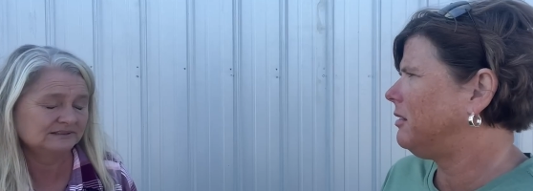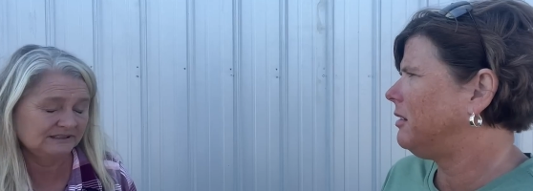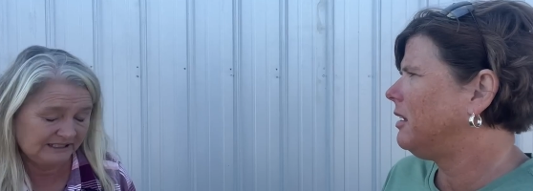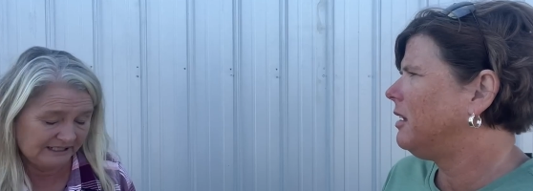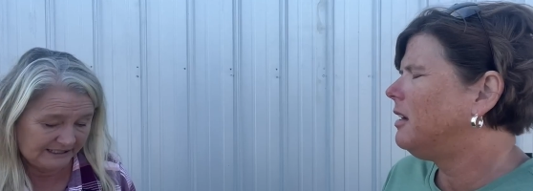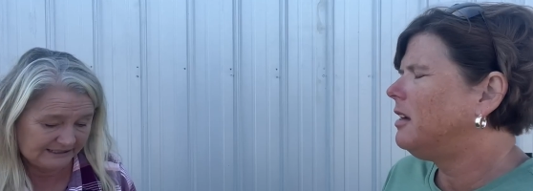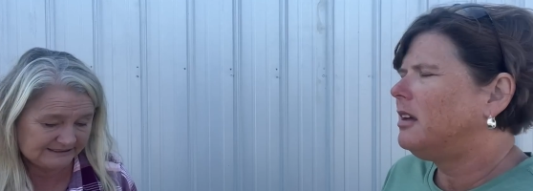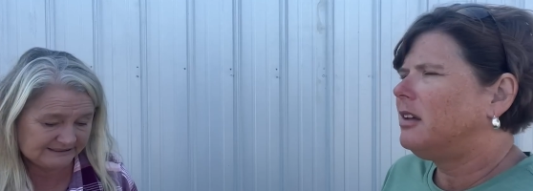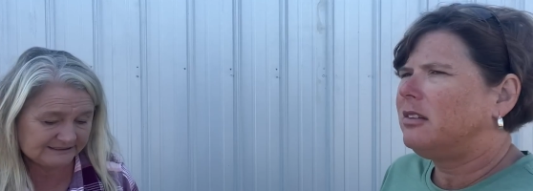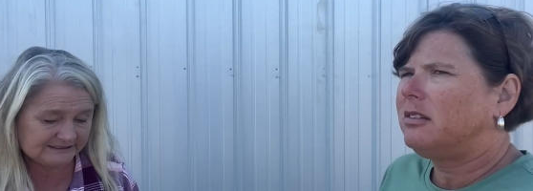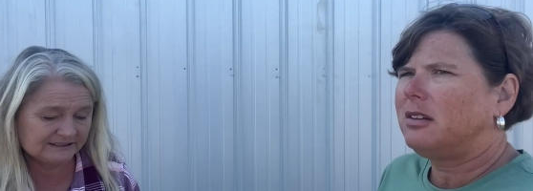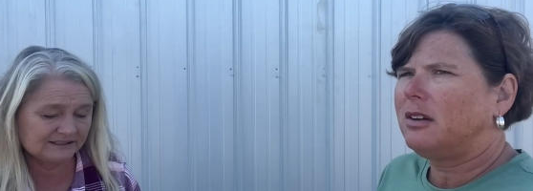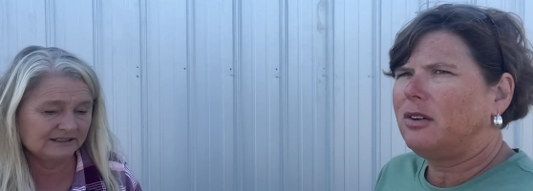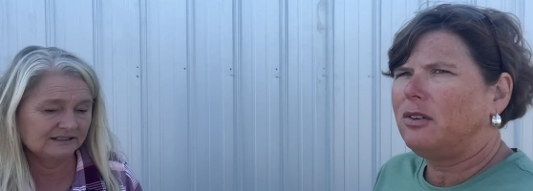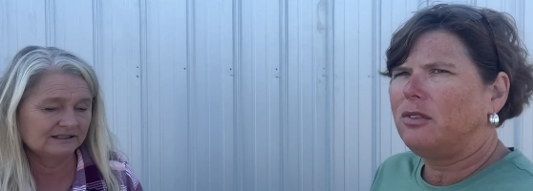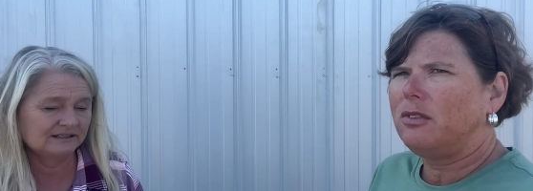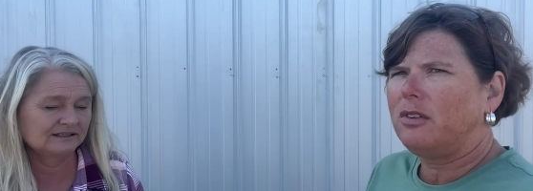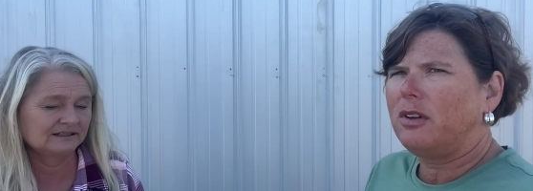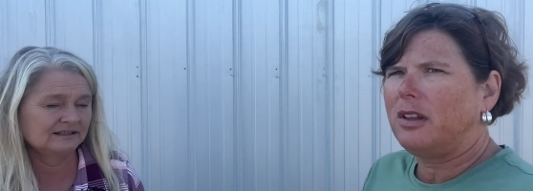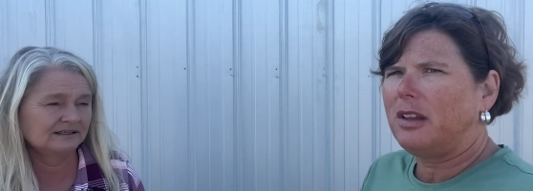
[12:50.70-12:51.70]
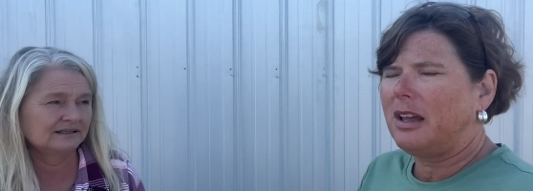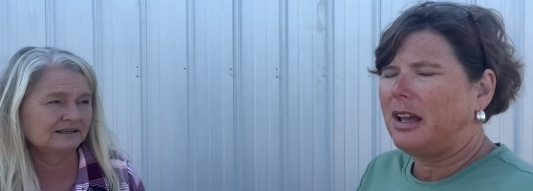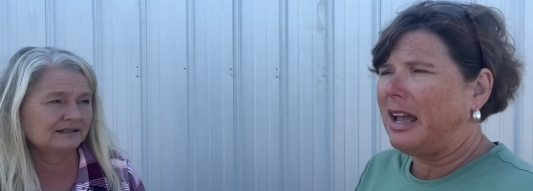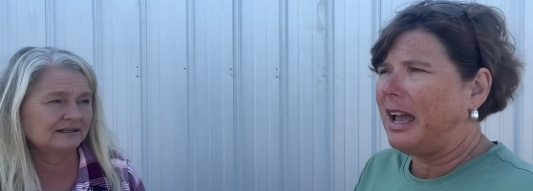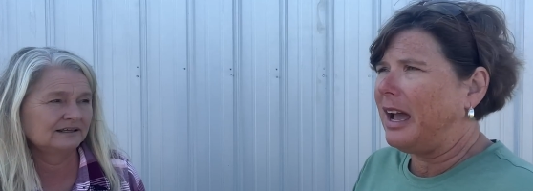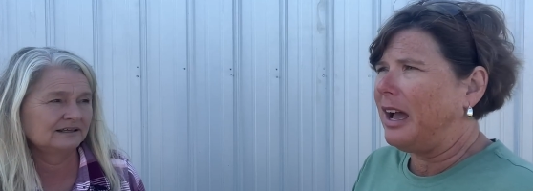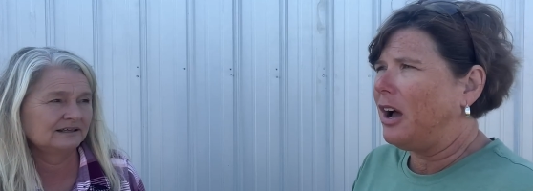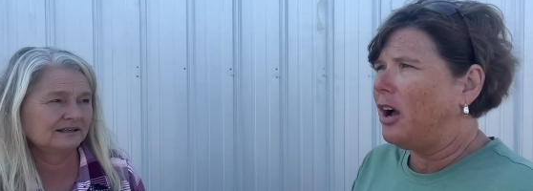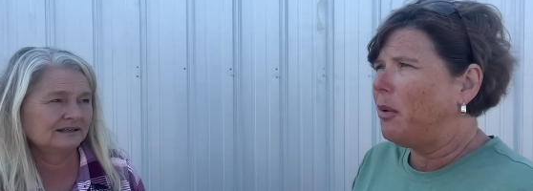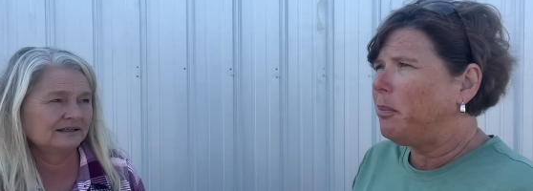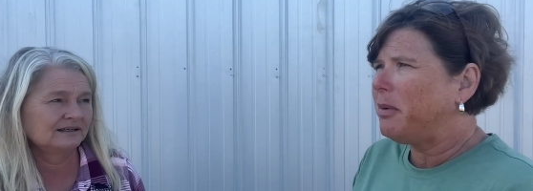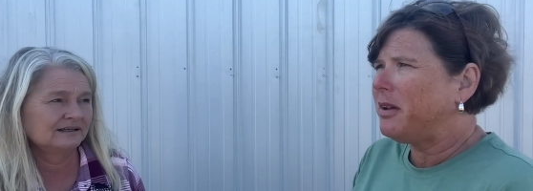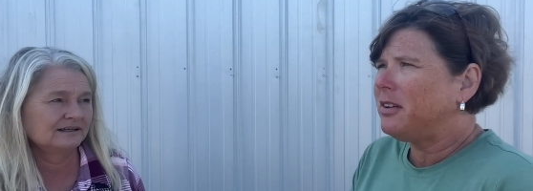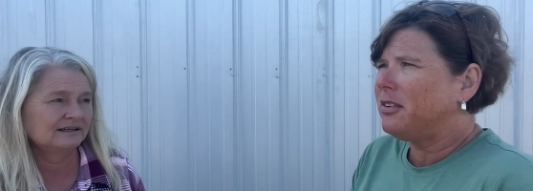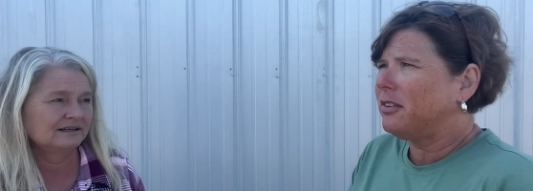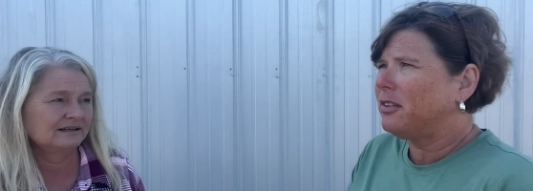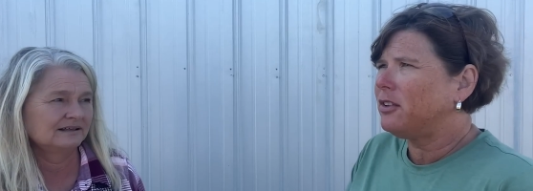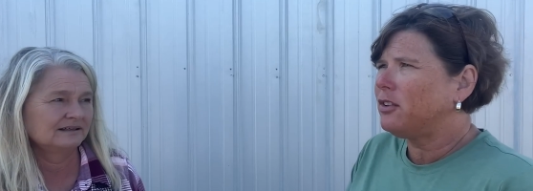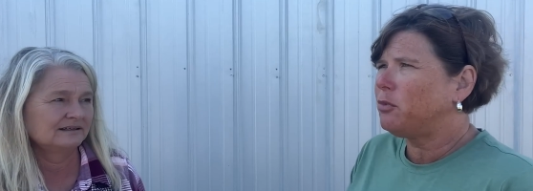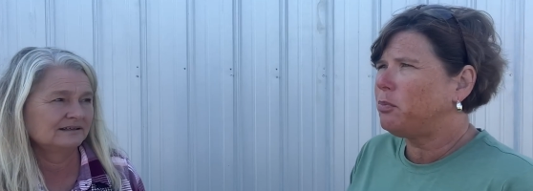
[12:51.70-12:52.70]
Speaker 1: Yes. So up until
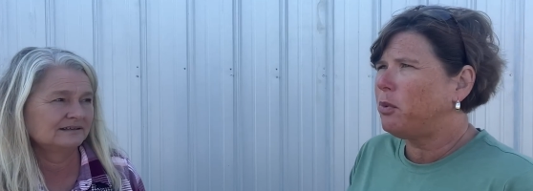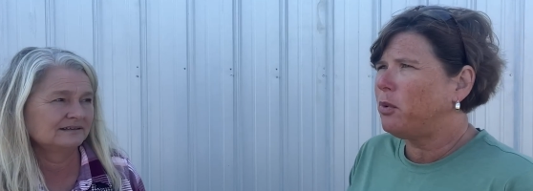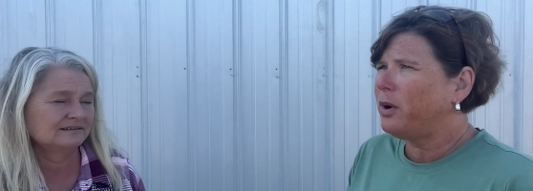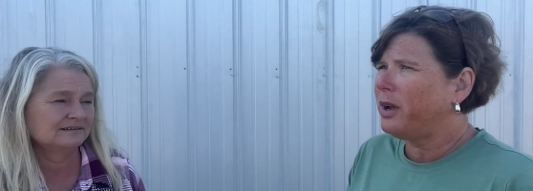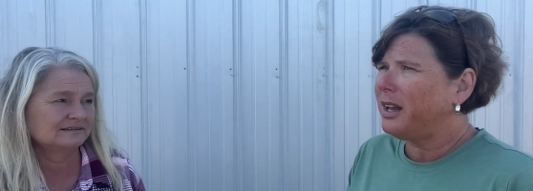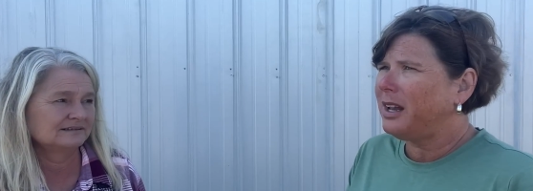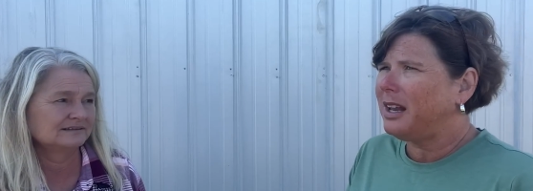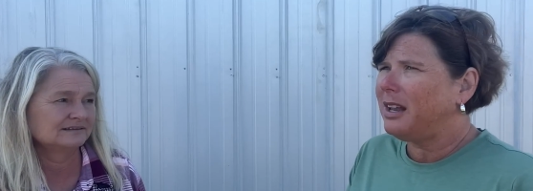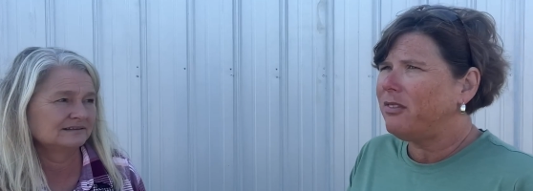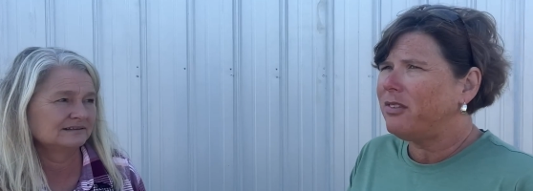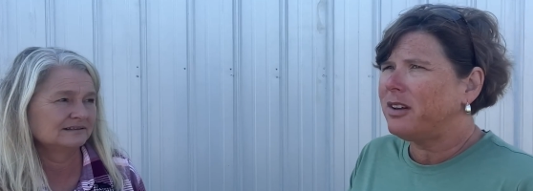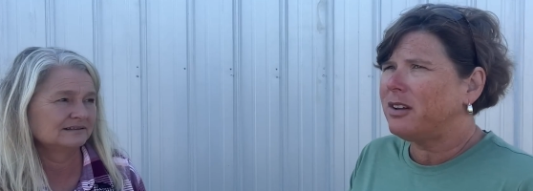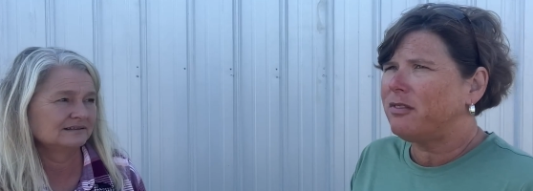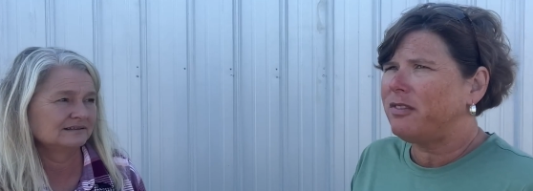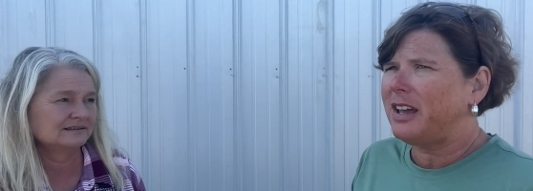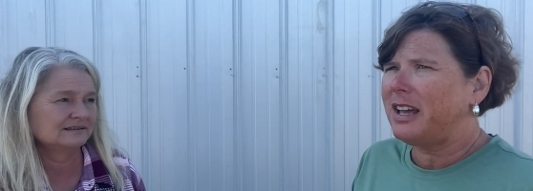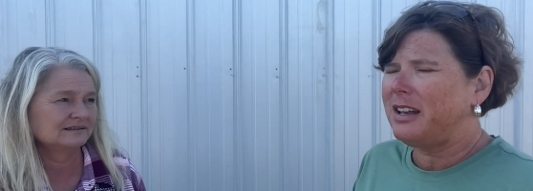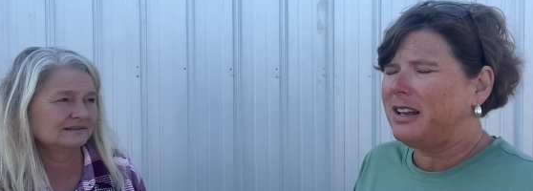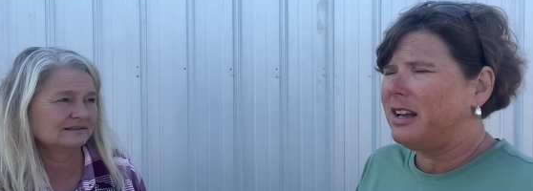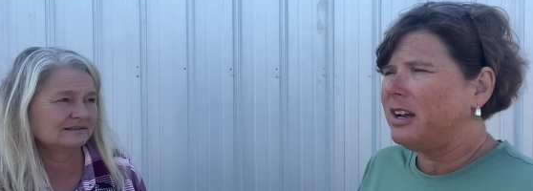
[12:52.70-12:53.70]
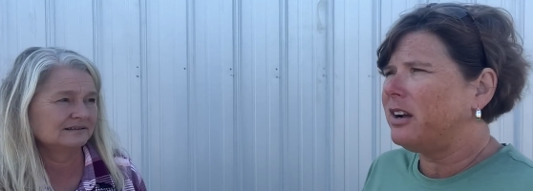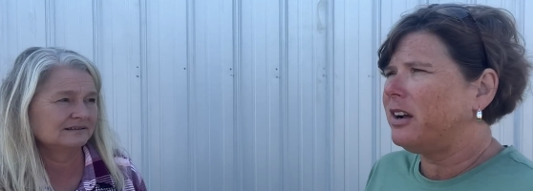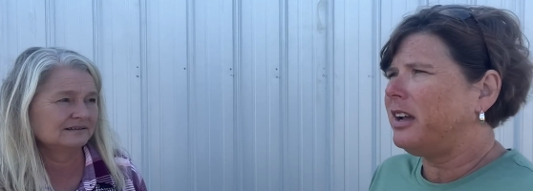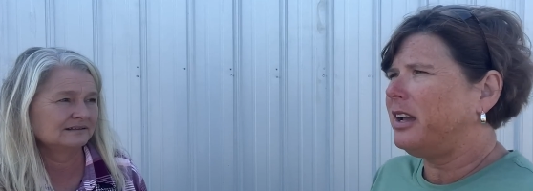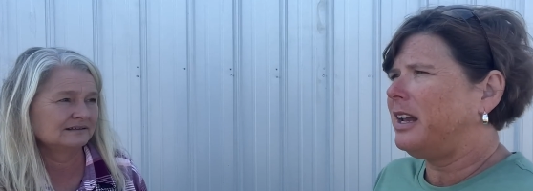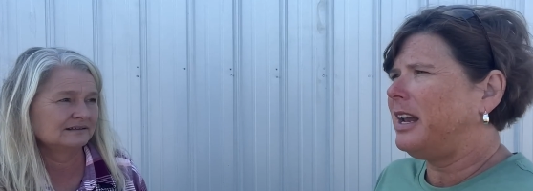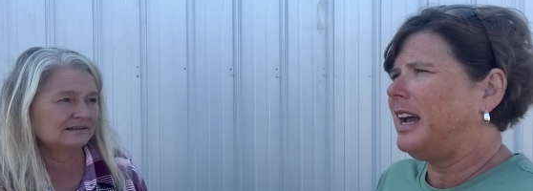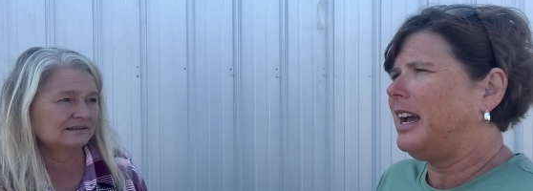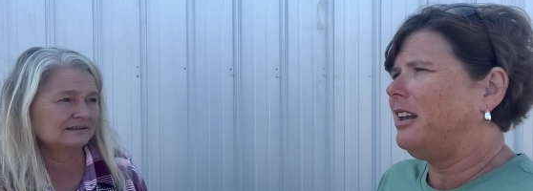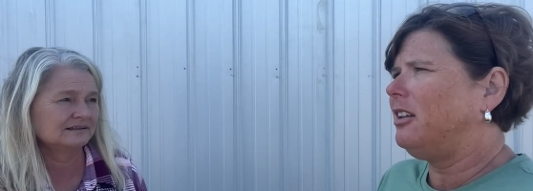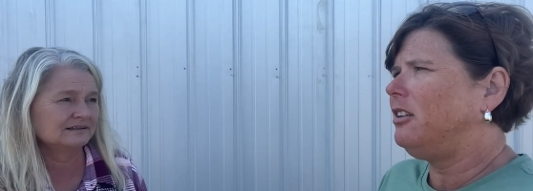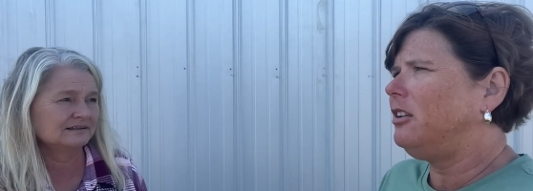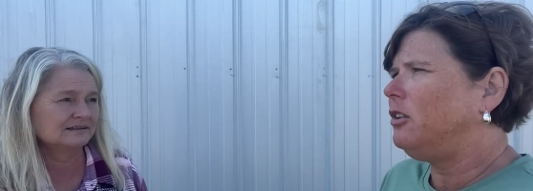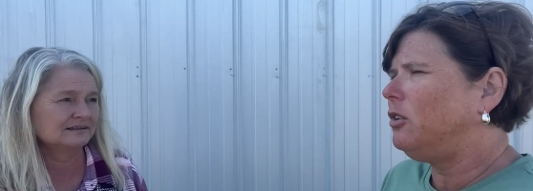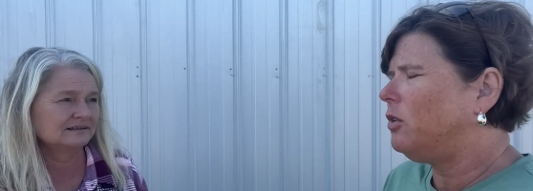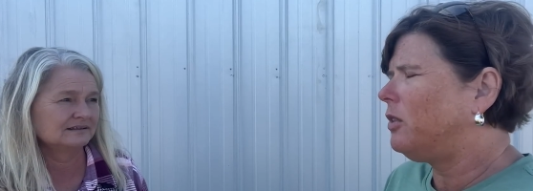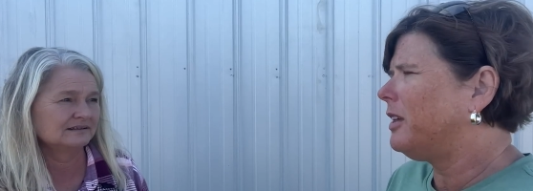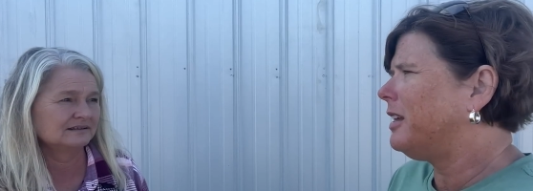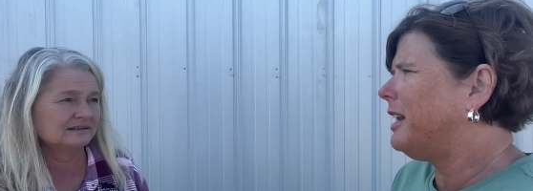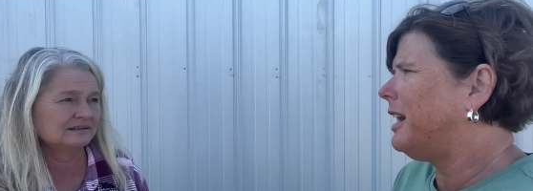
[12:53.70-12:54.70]
this point, even a veterinarian had to
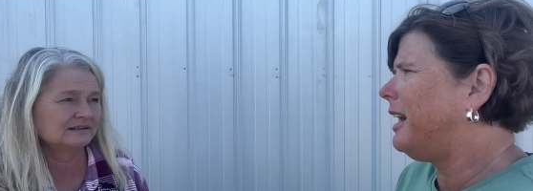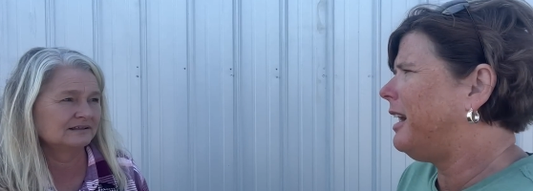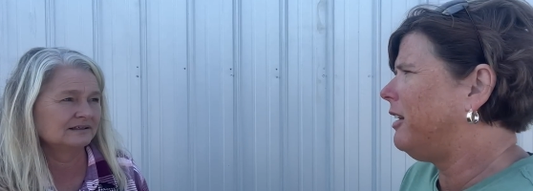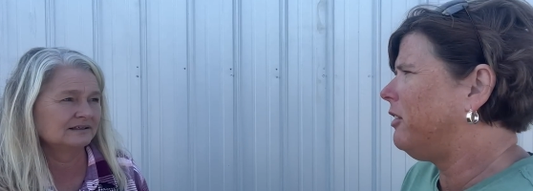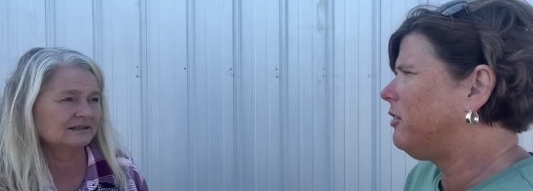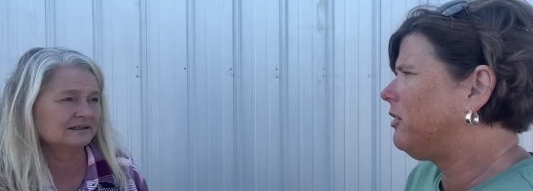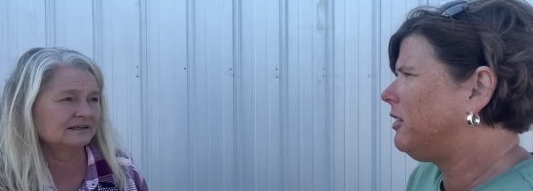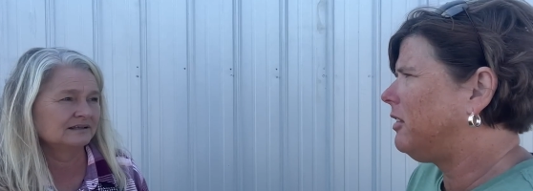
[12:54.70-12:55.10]
euthanize